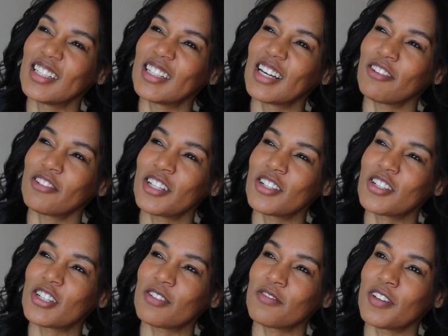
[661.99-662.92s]
then that
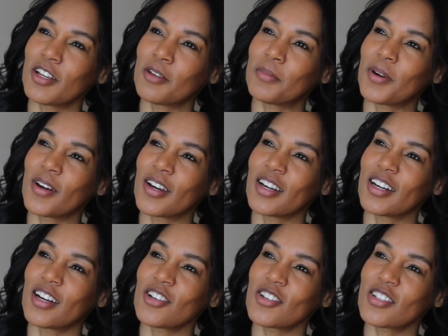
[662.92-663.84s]
relationship fell apart
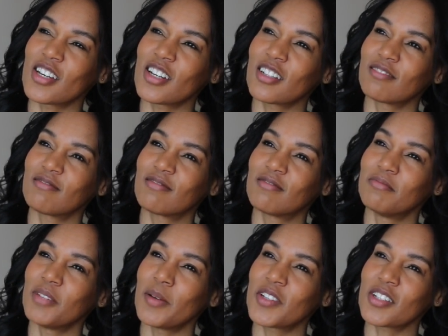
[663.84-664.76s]
and I was just like,
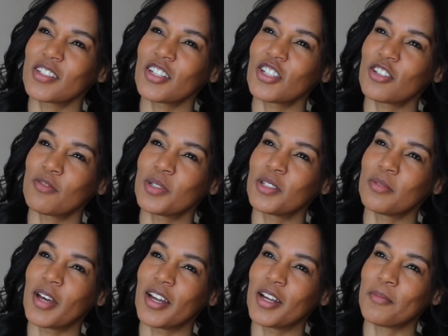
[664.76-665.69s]
Maybe it's because I should have been
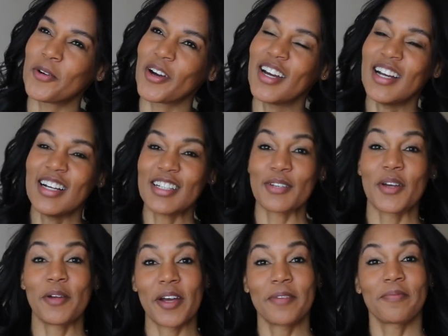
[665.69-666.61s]
demanding more. So,
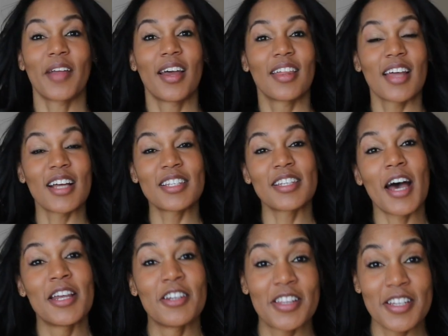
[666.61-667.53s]
anyway, that's the
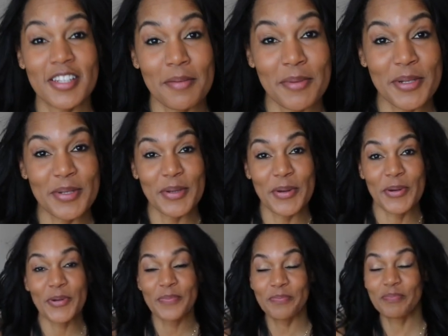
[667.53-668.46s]
end of this
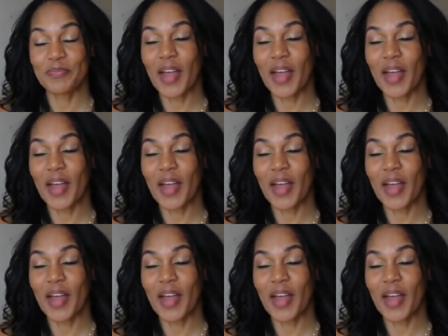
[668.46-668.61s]
episode.